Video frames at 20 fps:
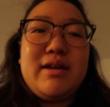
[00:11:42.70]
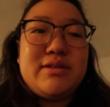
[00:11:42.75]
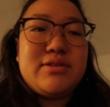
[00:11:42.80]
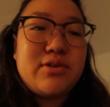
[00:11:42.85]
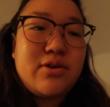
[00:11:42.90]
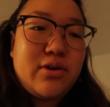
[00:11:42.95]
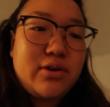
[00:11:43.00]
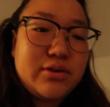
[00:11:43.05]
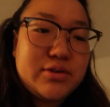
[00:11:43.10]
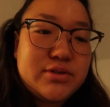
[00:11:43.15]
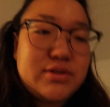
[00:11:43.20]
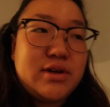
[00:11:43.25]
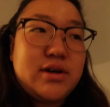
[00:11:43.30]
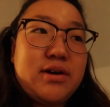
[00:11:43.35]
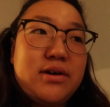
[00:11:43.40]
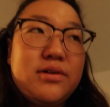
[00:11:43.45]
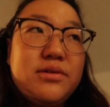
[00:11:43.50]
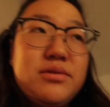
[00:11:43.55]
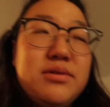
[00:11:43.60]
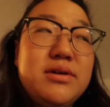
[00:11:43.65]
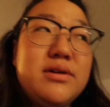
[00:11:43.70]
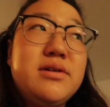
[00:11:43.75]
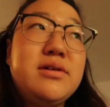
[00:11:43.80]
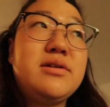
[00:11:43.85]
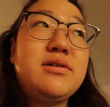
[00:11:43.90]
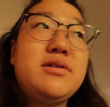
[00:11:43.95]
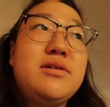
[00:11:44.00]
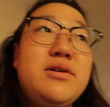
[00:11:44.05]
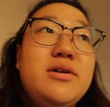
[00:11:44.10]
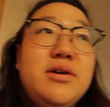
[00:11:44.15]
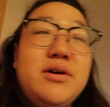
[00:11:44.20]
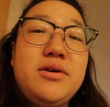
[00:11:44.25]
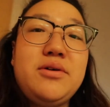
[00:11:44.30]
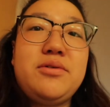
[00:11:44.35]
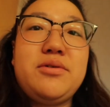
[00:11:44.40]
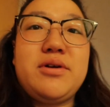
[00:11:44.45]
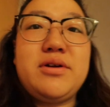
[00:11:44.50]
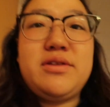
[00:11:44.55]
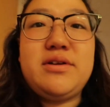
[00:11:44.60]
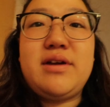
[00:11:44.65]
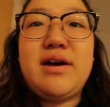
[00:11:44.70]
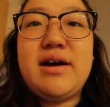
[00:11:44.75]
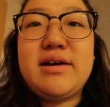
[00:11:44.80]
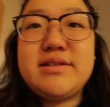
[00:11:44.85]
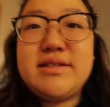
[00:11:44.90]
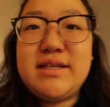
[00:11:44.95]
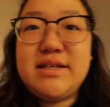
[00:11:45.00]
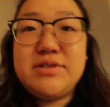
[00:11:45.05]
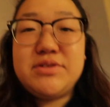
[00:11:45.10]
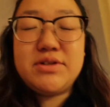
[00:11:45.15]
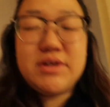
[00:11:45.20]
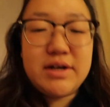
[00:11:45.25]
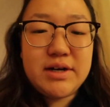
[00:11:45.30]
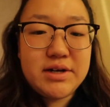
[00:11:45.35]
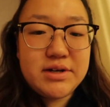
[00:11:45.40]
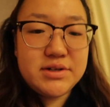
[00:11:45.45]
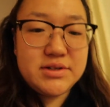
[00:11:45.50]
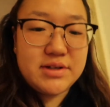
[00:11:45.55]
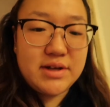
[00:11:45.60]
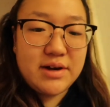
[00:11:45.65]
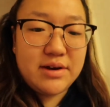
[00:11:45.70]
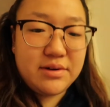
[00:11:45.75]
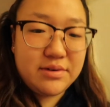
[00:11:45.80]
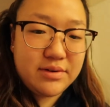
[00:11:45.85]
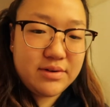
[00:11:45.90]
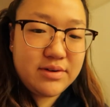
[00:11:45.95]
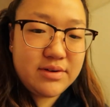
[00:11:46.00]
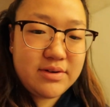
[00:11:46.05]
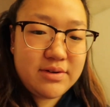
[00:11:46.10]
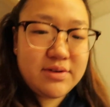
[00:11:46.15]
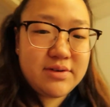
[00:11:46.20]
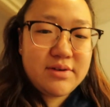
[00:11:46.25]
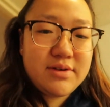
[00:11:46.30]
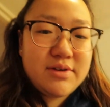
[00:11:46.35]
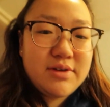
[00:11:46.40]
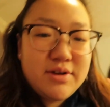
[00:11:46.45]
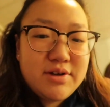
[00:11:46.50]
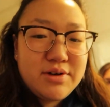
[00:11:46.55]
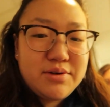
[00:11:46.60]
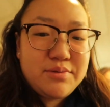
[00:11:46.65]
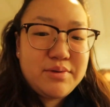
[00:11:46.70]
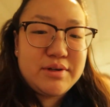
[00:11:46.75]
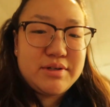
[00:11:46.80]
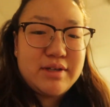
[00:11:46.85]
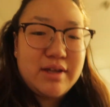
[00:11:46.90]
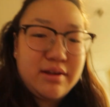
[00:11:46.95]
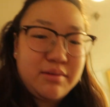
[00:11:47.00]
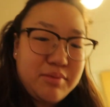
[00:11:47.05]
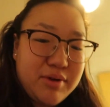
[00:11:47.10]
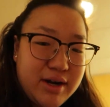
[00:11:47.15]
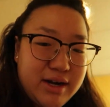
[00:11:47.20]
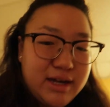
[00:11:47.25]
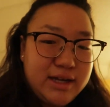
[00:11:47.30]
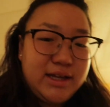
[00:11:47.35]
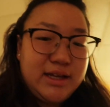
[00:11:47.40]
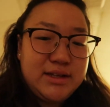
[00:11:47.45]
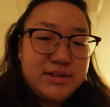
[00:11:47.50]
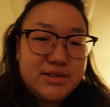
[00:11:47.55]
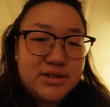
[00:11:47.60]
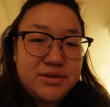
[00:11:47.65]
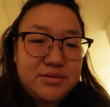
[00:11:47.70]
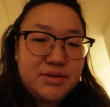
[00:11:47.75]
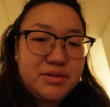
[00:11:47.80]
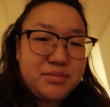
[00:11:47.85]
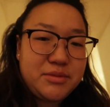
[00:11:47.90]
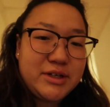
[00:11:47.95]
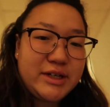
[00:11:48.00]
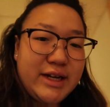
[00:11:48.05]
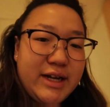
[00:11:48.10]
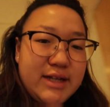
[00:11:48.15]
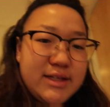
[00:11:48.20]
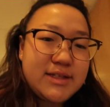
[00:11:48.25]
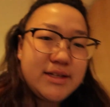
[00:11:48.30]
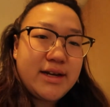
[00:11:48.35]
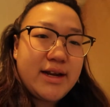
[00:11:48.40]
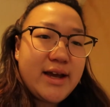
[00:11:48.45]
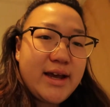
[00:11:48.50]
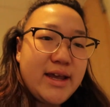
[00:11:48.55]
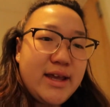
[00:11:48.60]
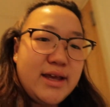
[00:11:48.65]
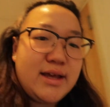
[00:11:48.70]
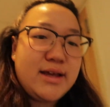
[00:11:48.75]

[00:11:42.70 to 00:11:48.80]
It's also Orthodox Easter, so we're celebrating Easter with Maria today.